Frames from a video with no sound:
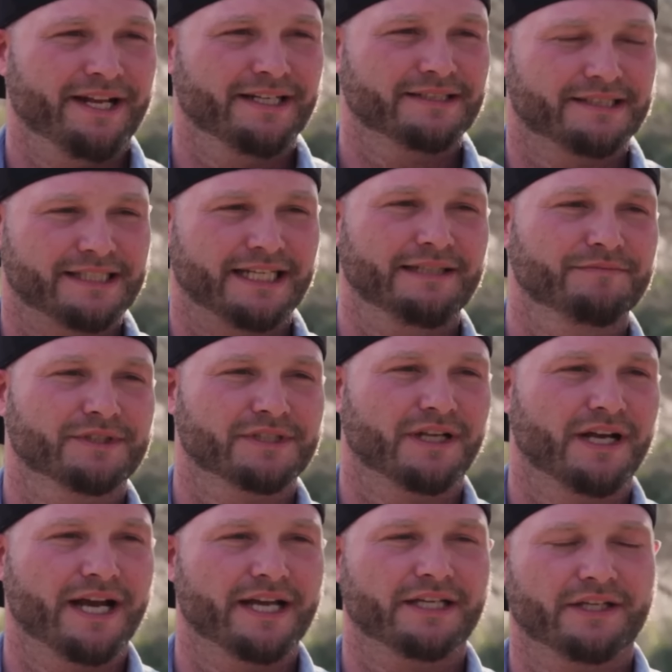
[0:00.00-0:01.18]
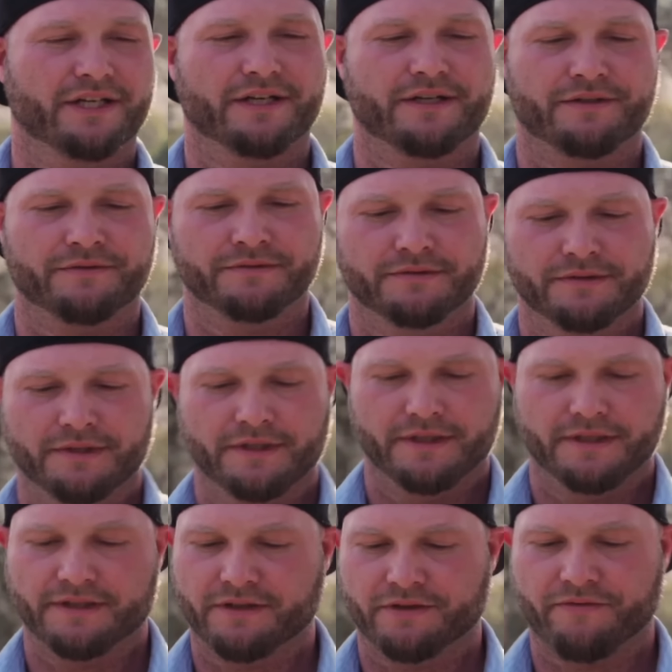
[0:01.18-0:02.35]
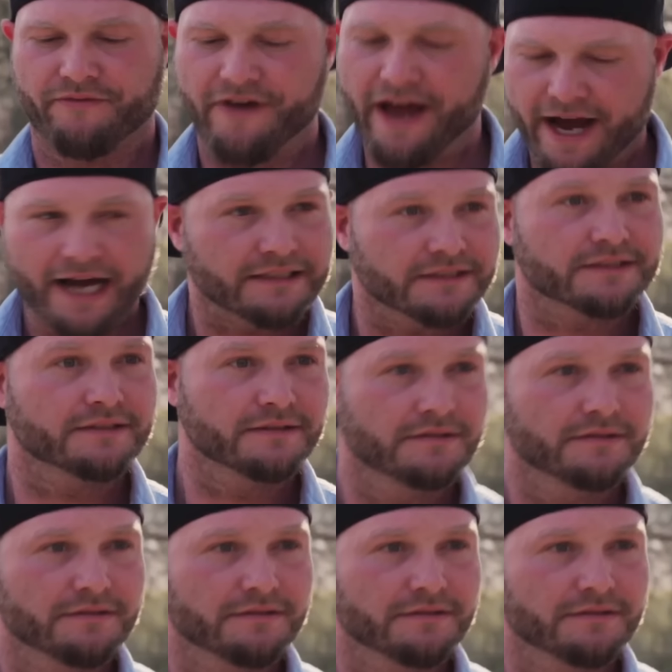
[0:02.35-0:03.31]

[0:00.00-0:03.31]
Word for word: I mean, it seems like, you know, a little fast.